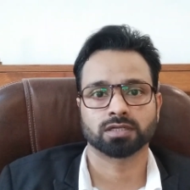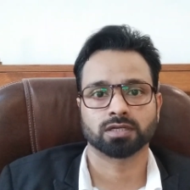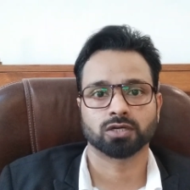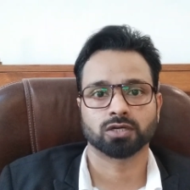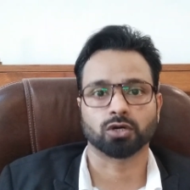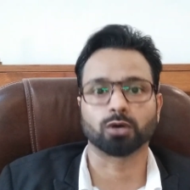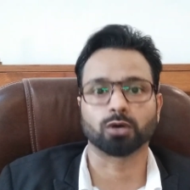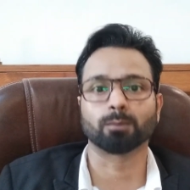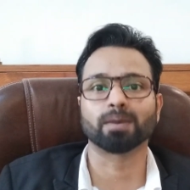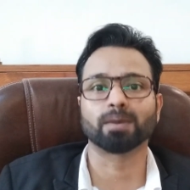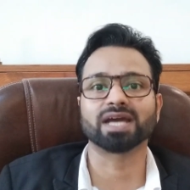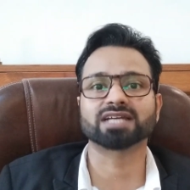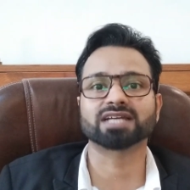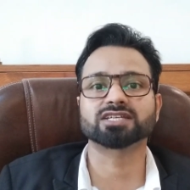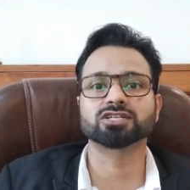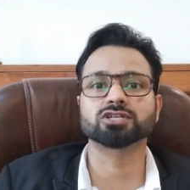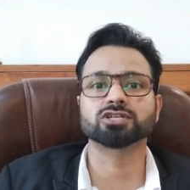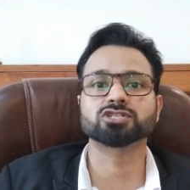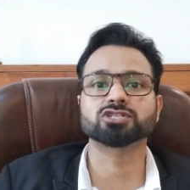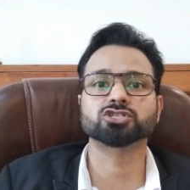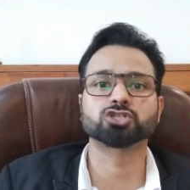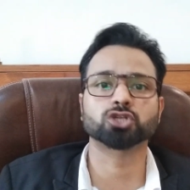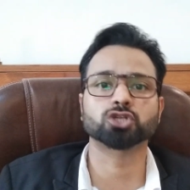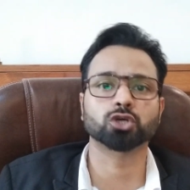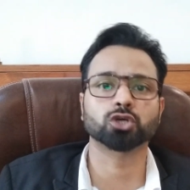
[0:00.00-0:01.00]
who make you
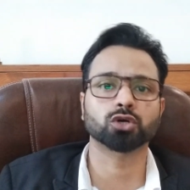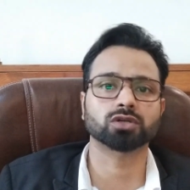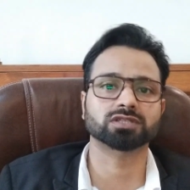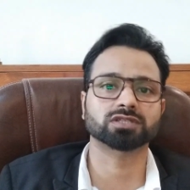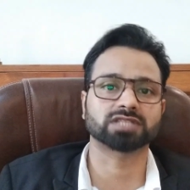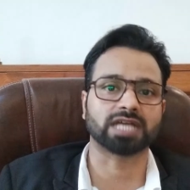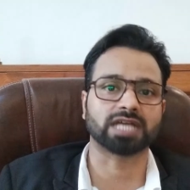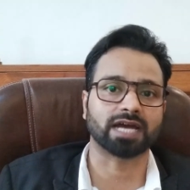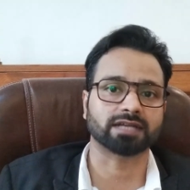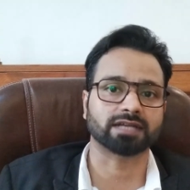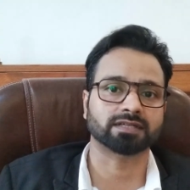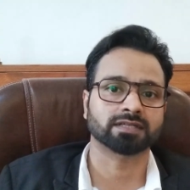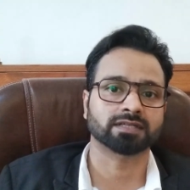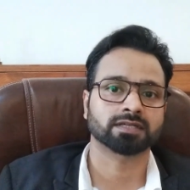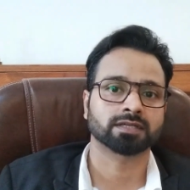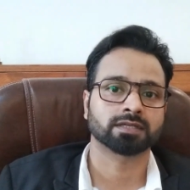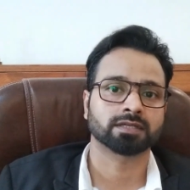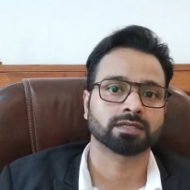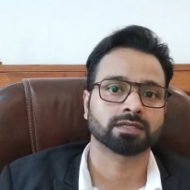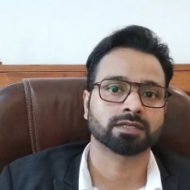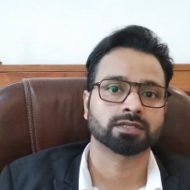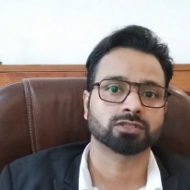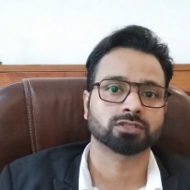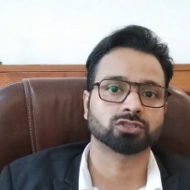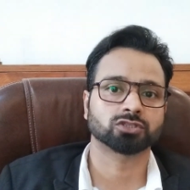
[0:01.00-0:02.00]
sure that
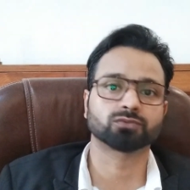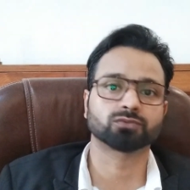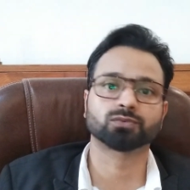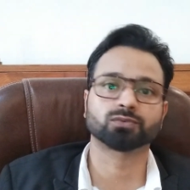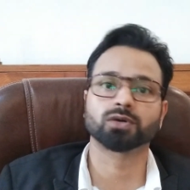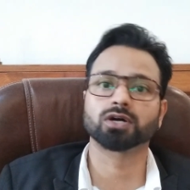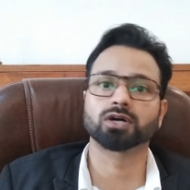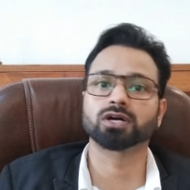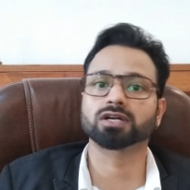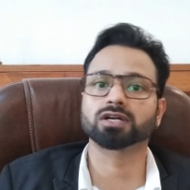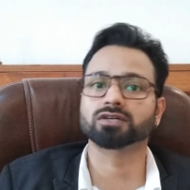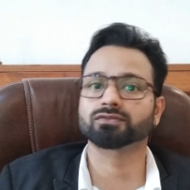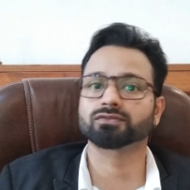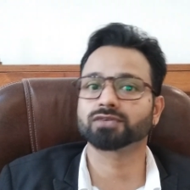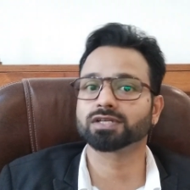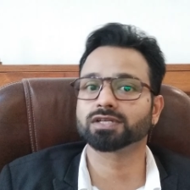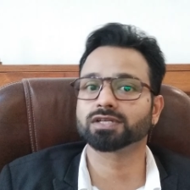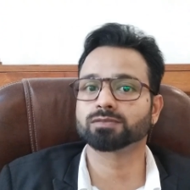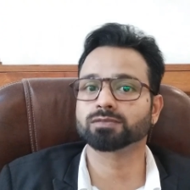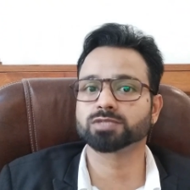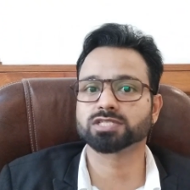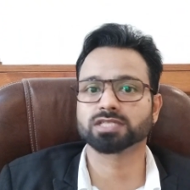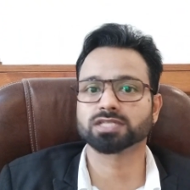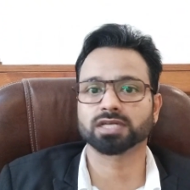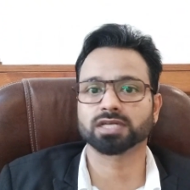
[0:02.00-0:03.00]
the work will
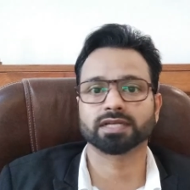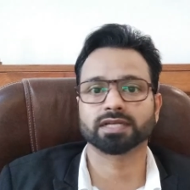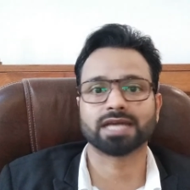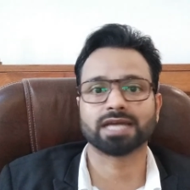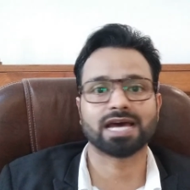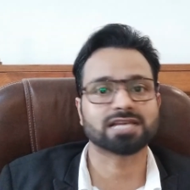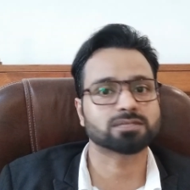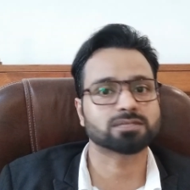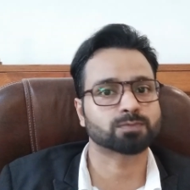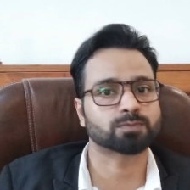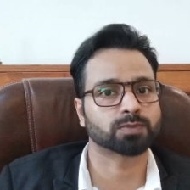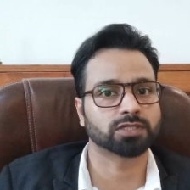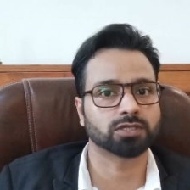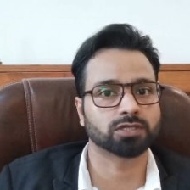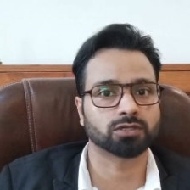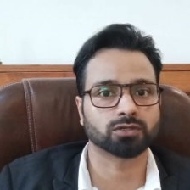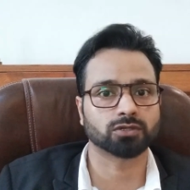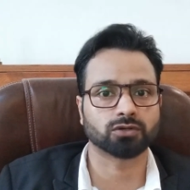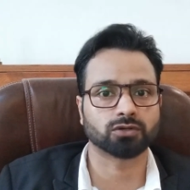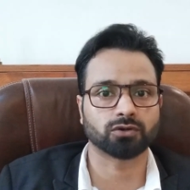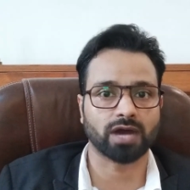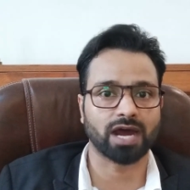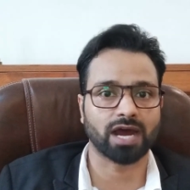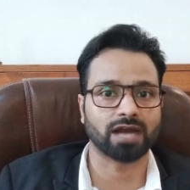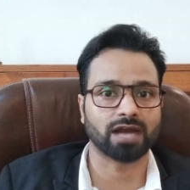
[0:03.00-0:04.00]
be done as per your
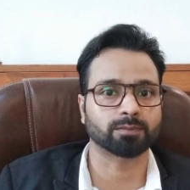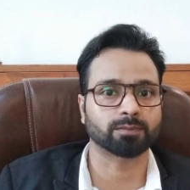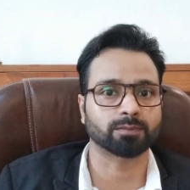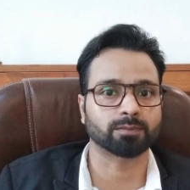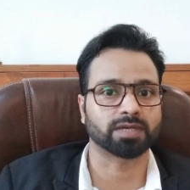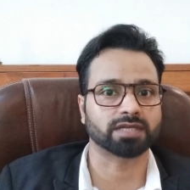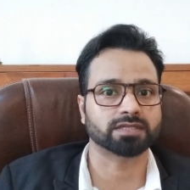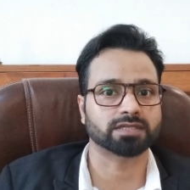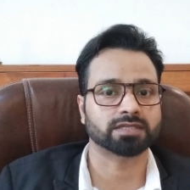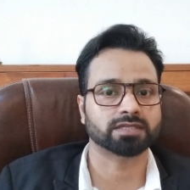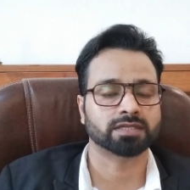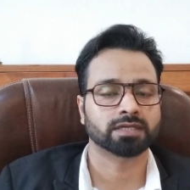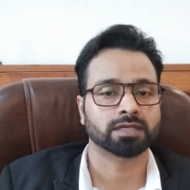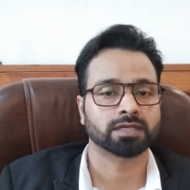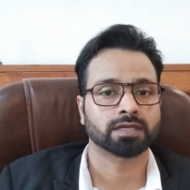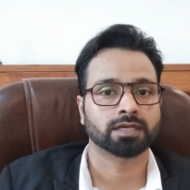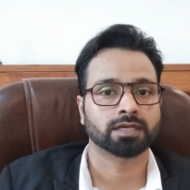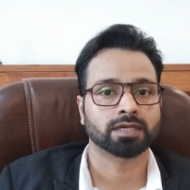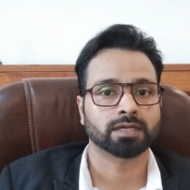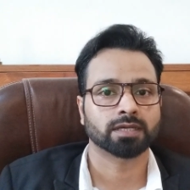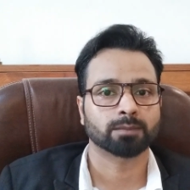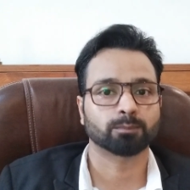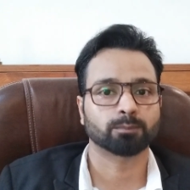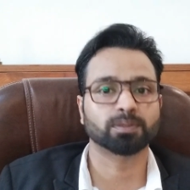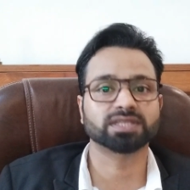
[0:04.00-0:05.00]
requirement
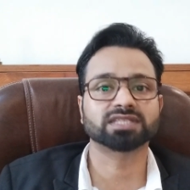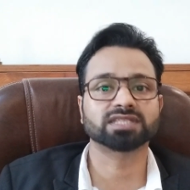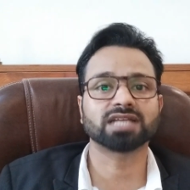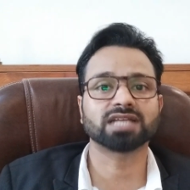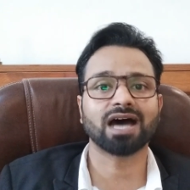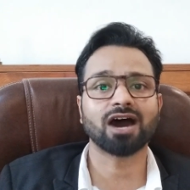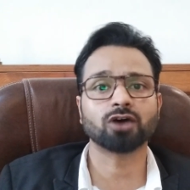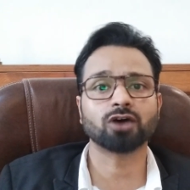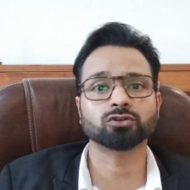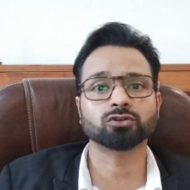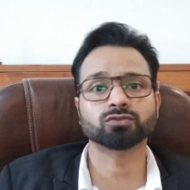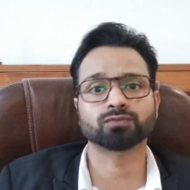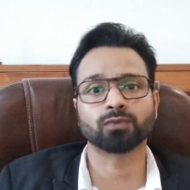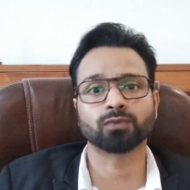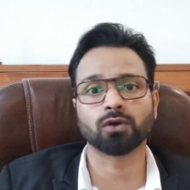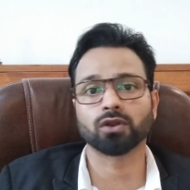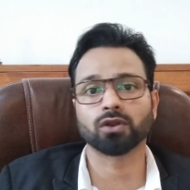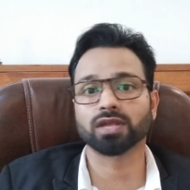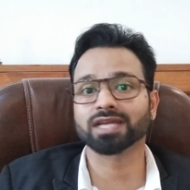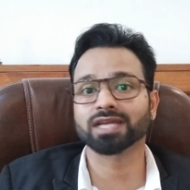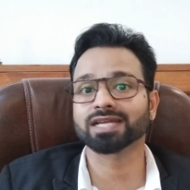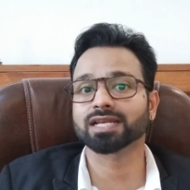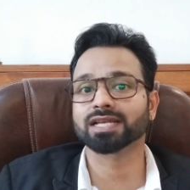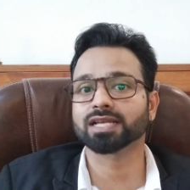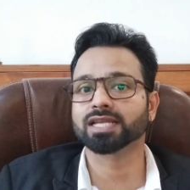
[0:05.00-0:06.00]
without
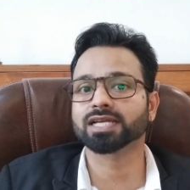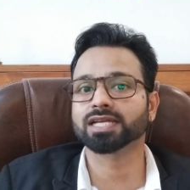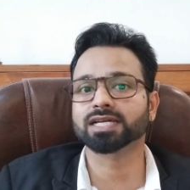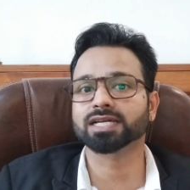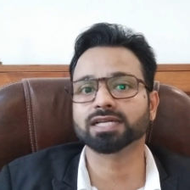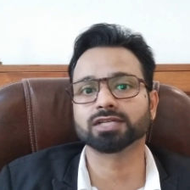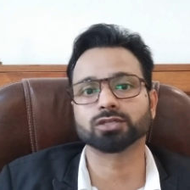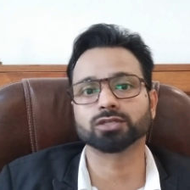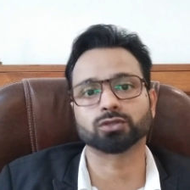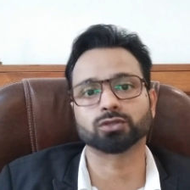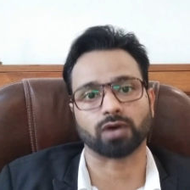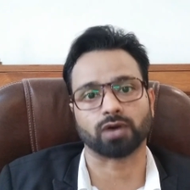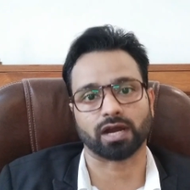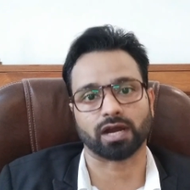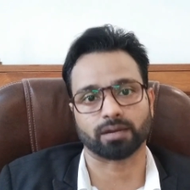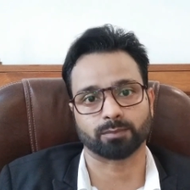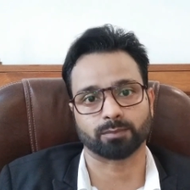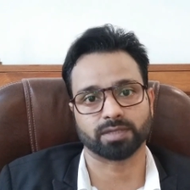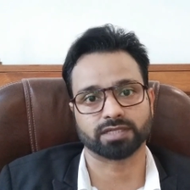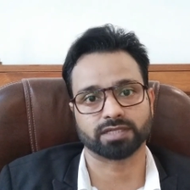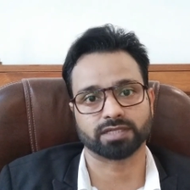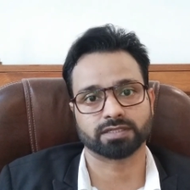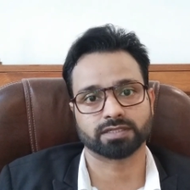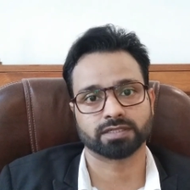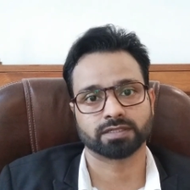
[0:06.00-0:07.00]
following legal
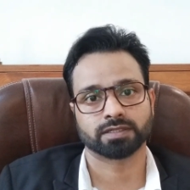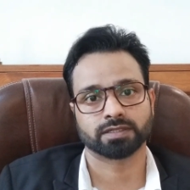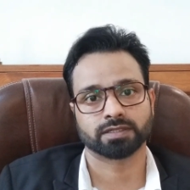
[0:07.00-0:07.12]
requirement.